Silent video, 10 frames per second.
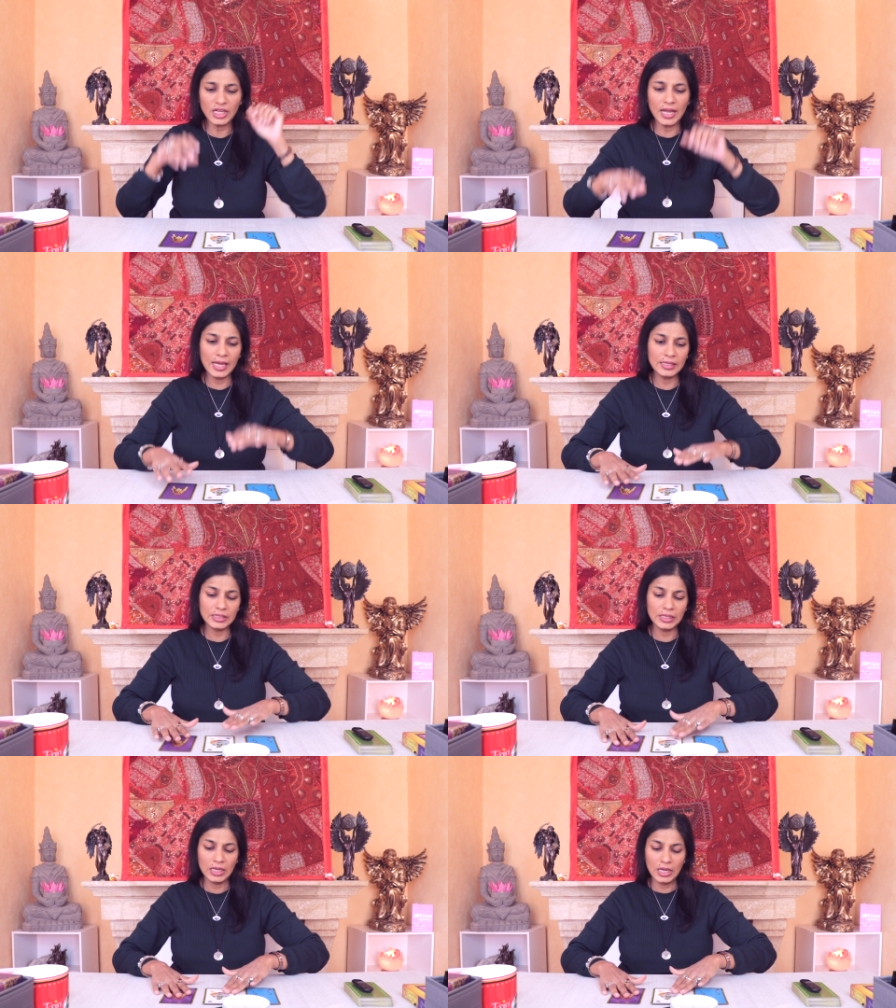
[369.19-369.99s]

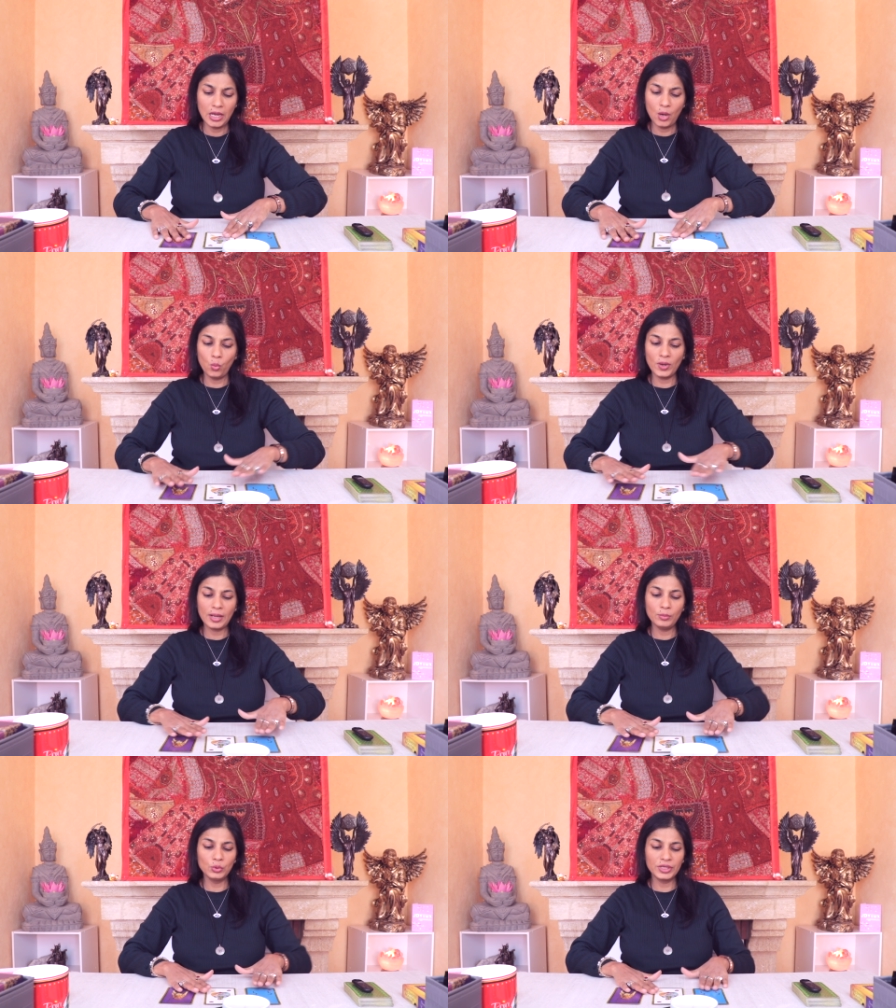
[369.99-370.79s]
And when
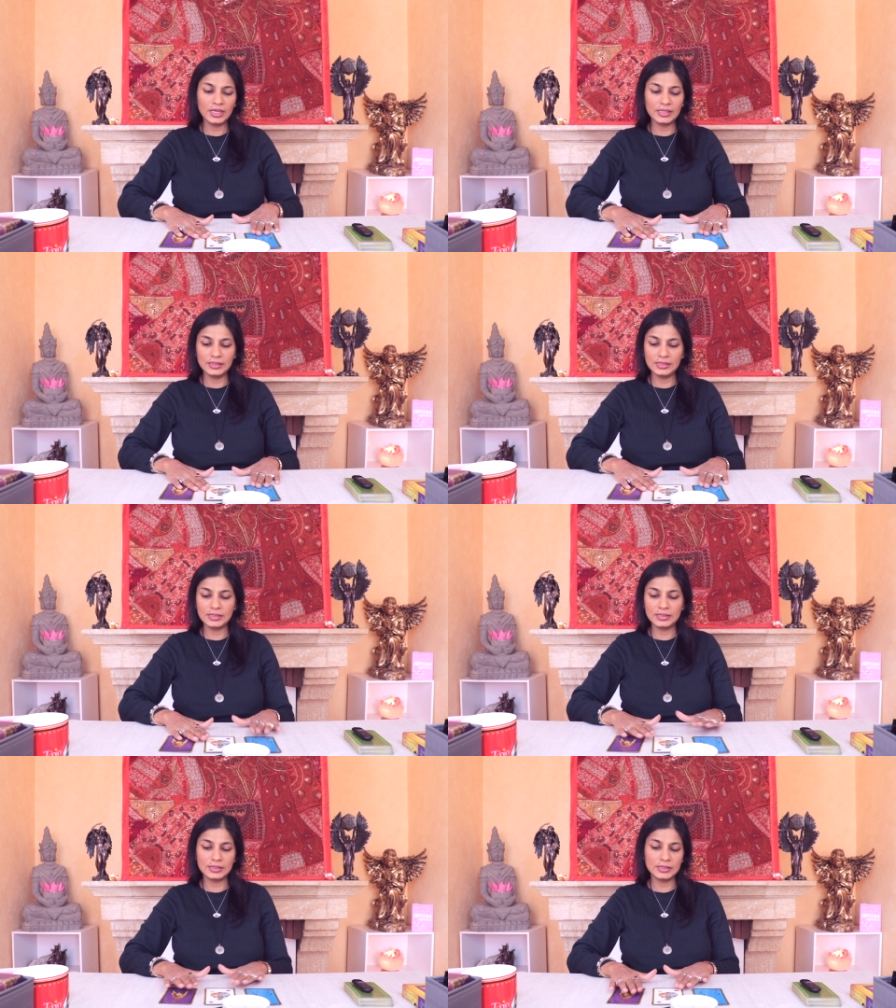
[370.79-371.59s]
I'm looking at
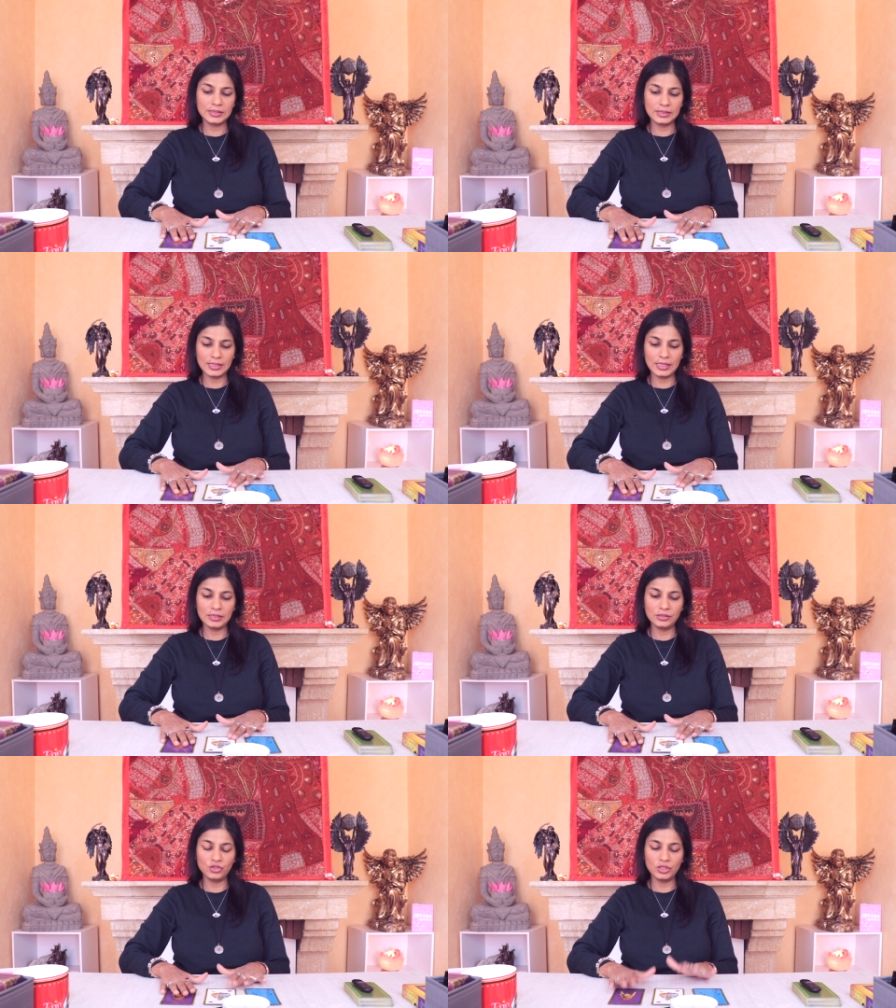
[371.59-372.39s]
this
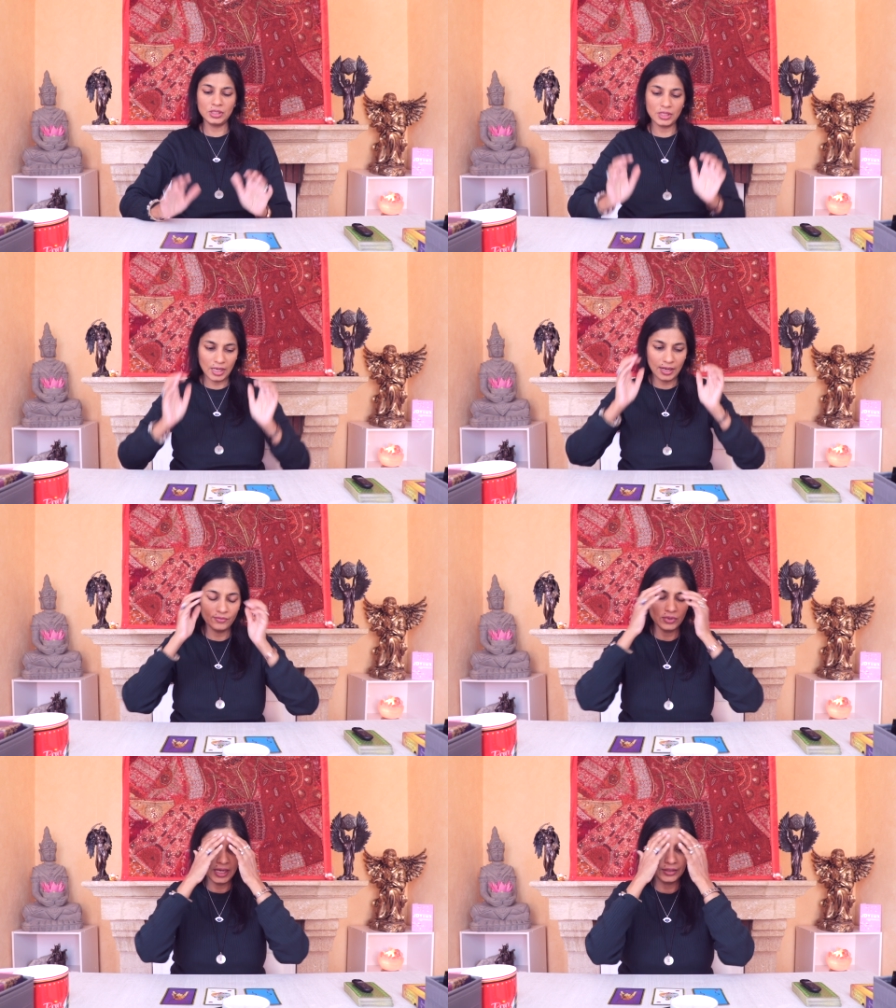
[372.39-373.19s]
energy, I
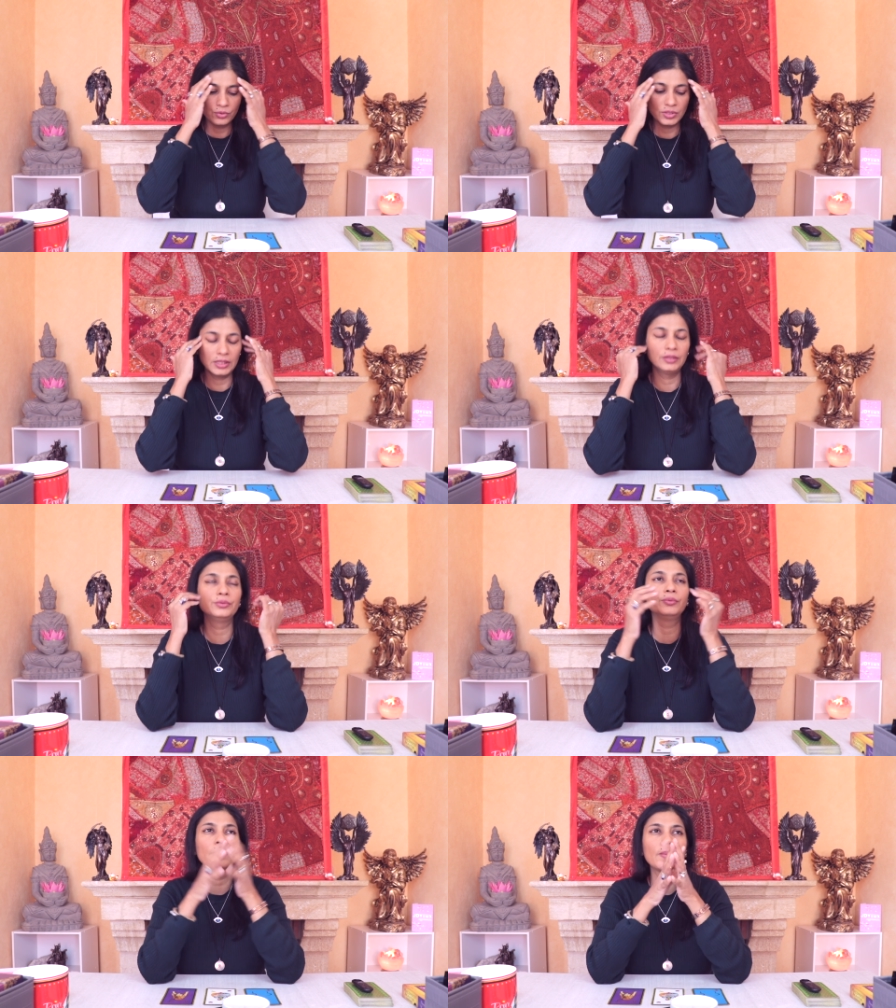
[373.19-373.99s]
would like to tell
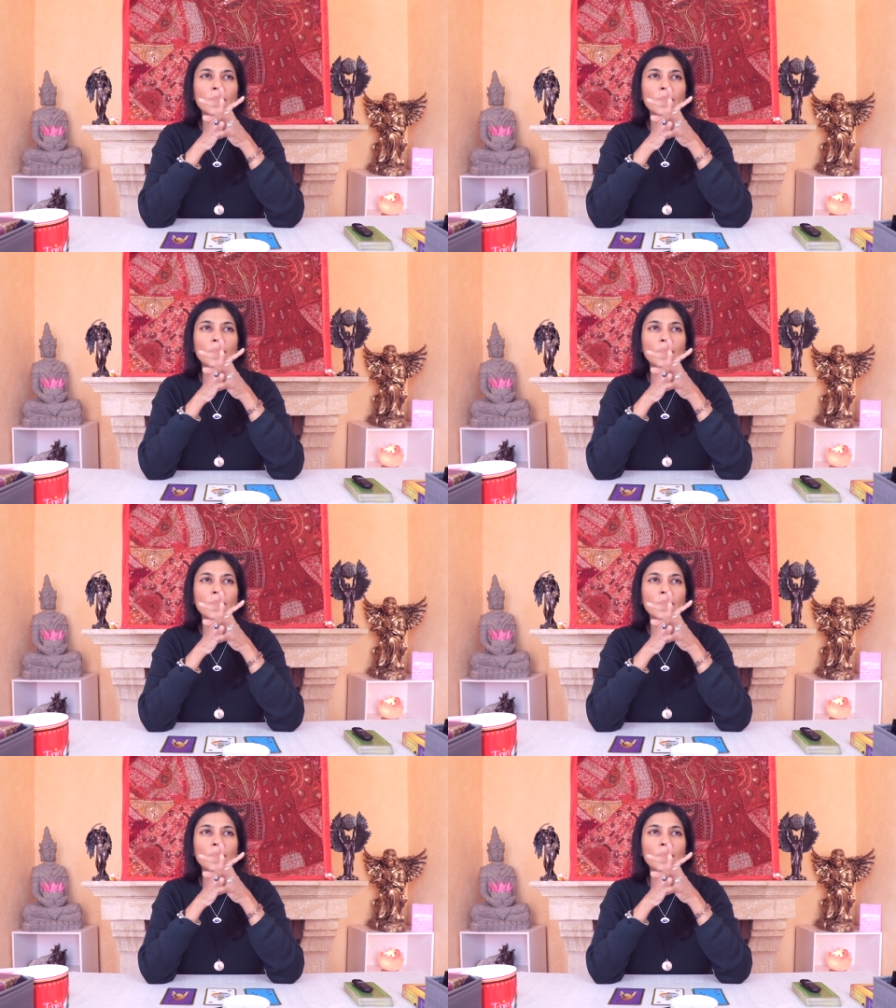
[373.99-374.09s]
you,